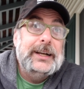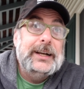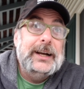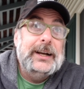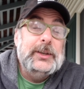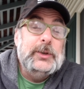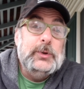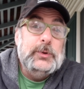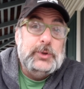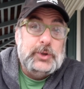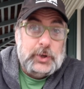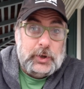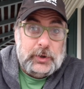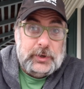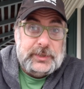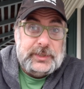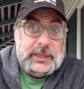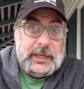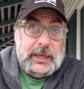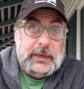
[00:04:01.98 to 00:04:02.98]
New
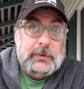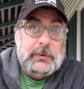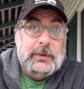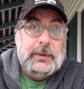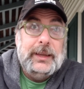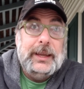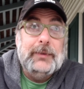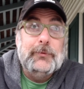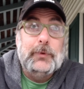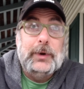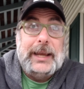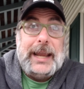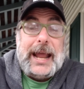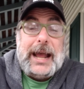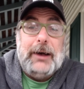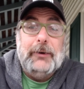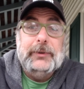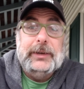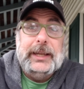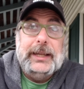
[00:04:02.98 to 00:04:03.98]
Jersey. In
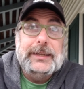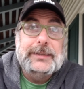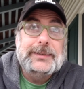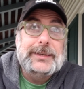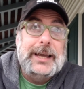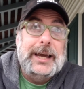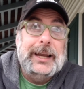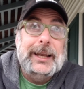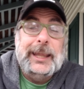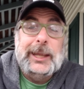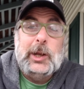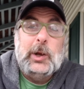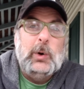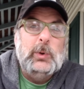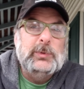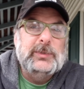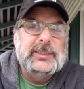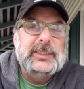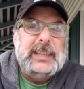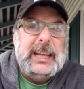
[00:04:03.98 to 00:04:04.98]
reality, it's kind of like
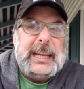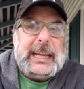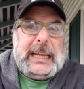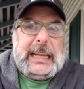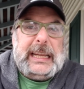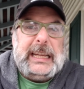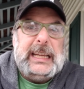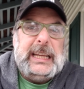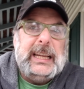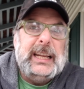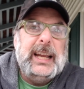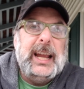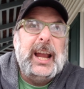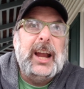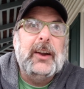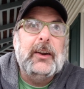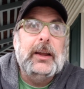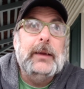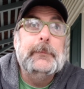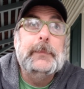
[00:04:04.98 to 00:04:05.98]
Colts Necky
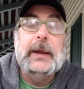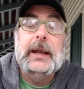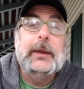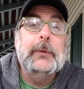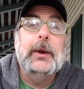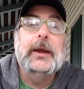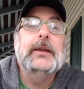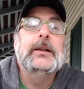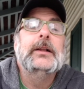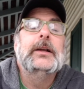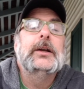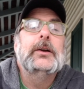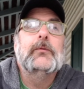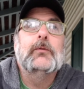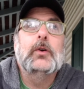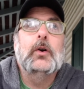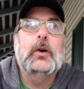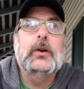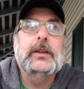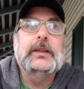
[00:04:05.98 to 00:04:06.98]
area. But anyway,
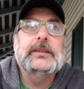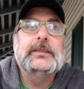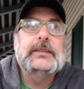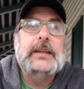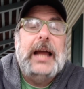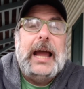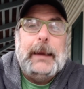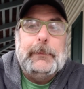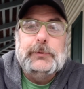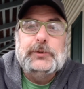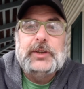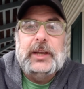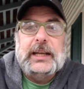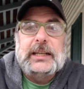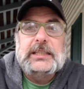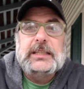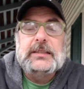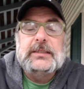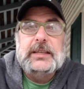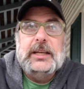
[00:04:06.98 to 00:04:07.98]
regardless, Applejack
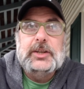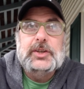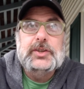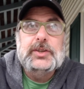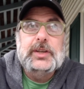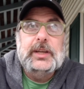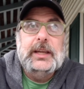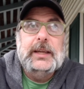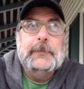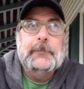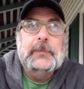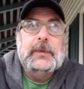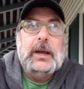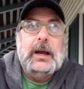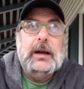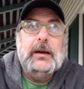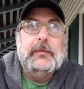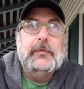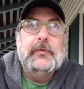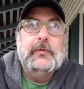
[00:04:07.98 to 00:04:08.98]
is essentially
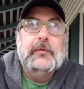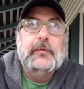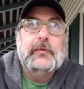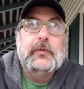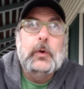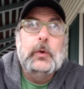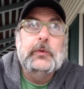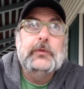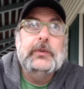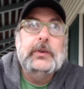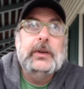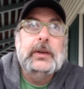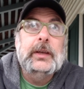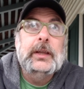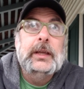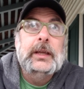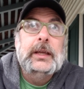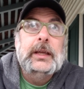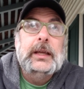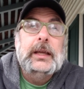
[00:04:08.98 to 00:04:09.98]
uh, frozen
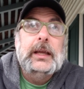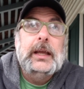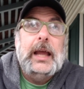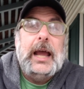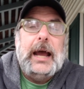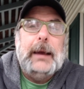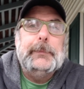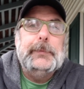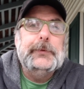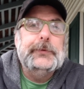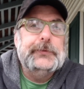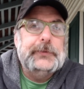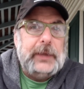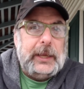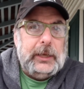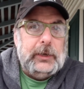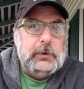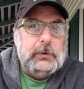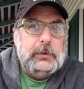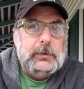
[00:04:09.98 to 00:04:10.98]
apple
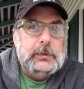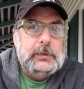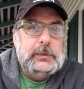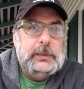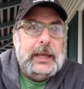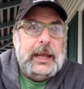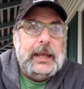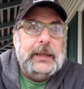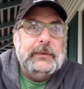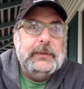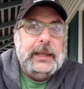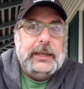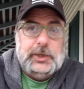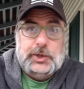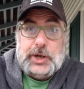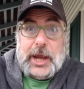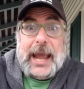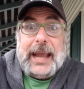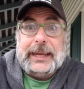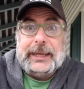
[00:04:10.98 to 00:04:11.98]
cider, and they
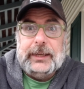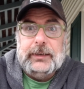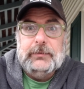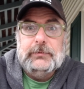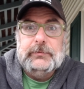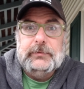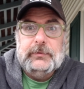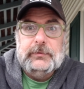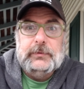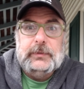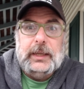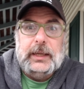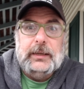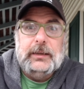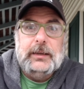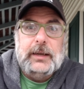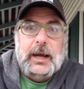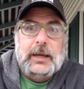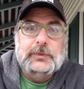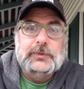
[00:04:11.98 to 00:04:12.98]
it. They
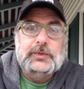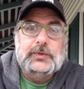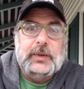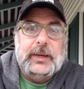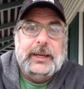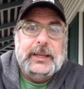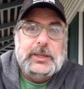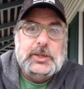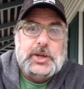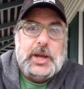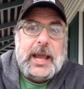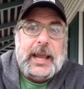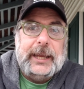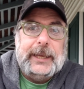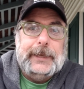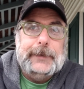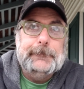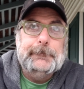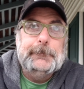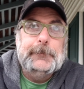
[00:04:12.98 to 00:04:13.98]
concentrate in
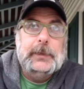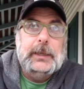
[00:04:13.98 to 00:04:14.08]
jacket.